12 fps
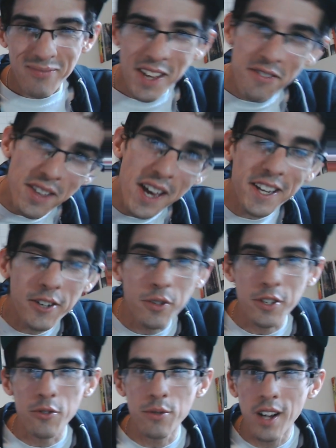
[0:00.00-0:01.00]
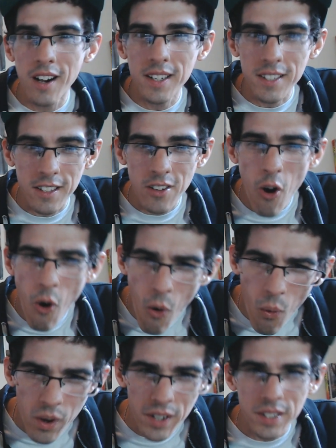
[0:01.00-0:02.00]
Thank you to you guys, as
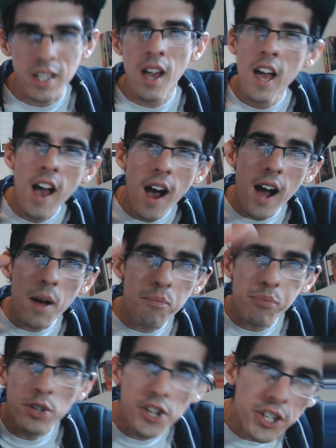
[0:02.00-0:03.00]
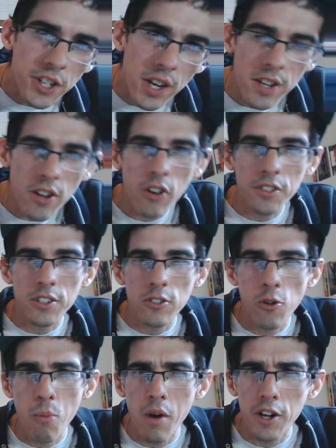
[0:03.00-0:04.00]
always. I appreciate y'all so
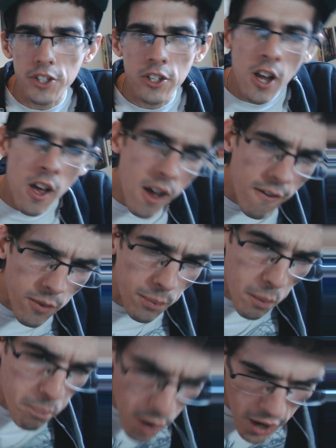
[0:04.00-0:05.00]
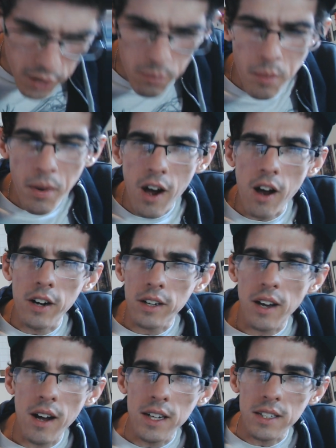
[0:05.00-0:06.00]
much. From the bottom of my heart,
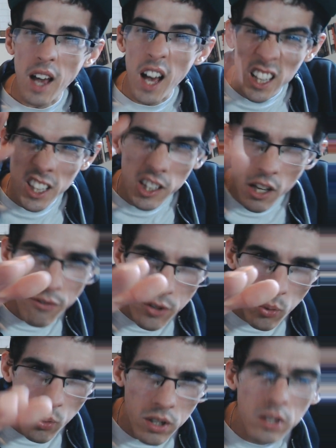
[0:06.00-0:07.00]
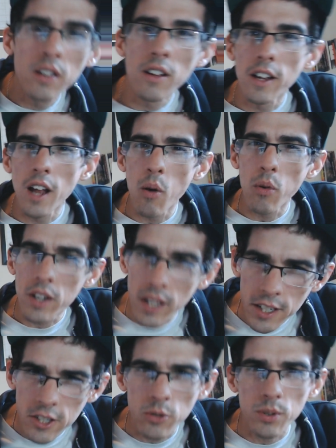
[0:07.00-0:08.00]
guys, I love you. And I will
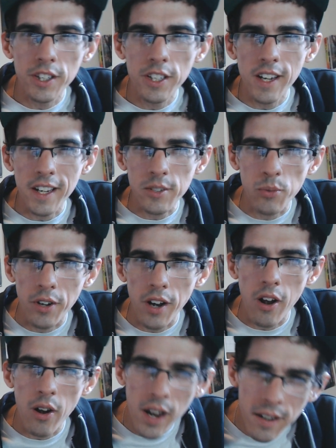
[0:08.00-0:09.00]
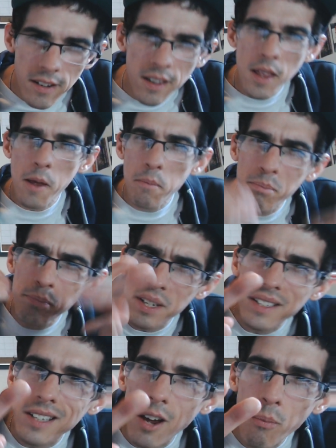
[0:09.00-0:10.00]
catch you in the next one, alright? Peace
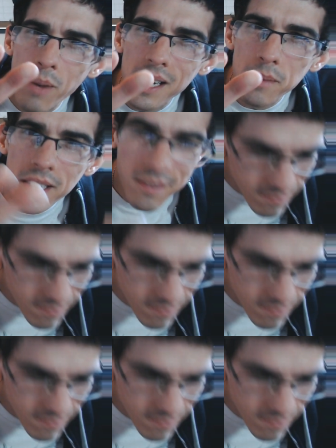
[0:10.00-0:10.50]
out, baby.